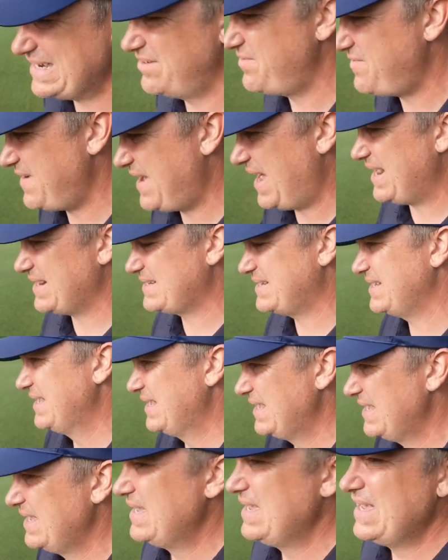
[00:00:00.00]
In fact,
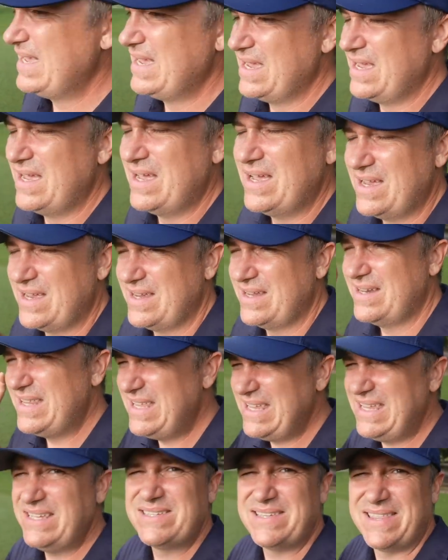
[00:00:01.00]

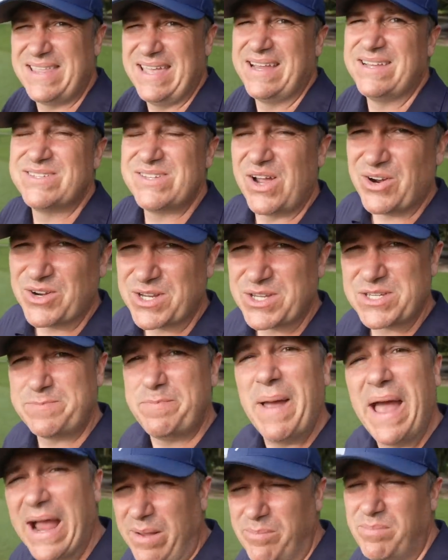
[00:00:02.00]
these things are
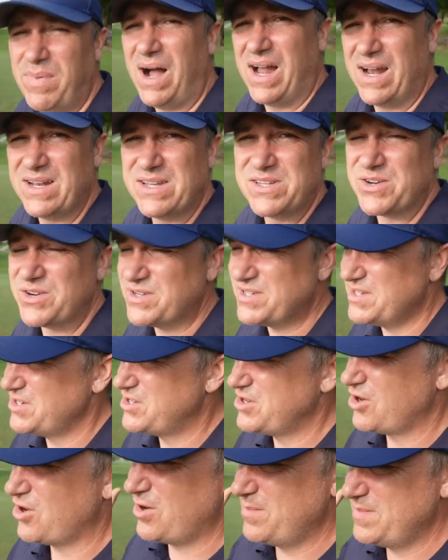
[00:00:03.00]
spec monsters in
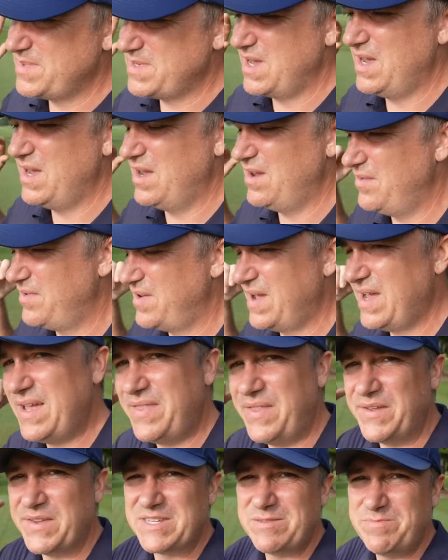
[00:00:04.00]
terms of
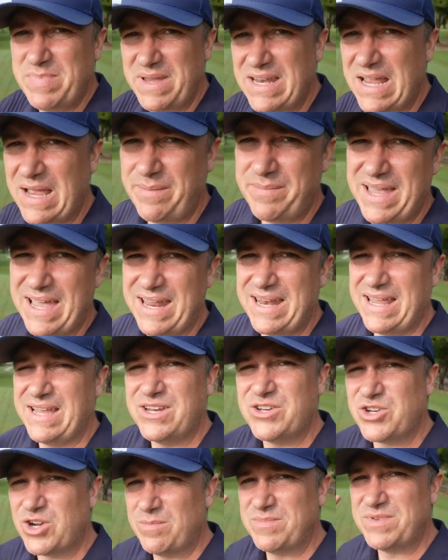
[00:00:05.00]
the spin I'm getting,
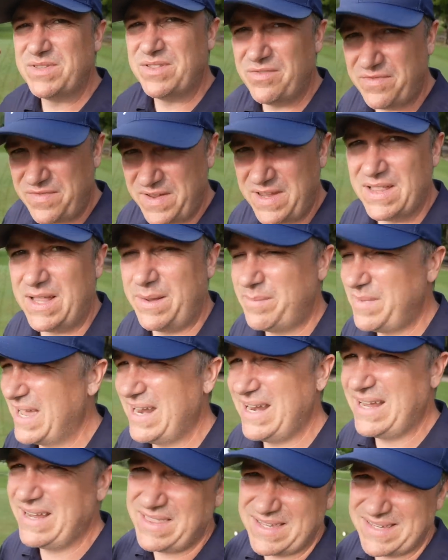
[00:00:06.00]
in terms of the feel I'm
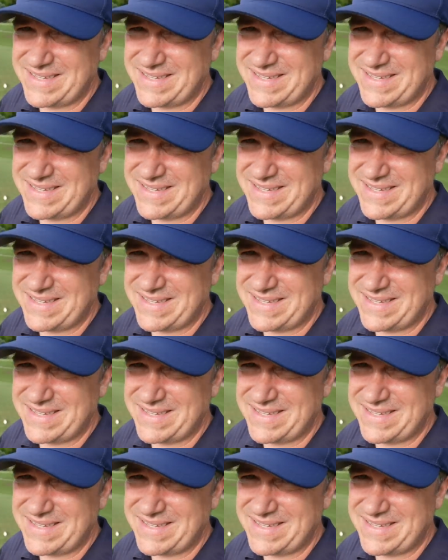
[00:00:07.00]
getting, the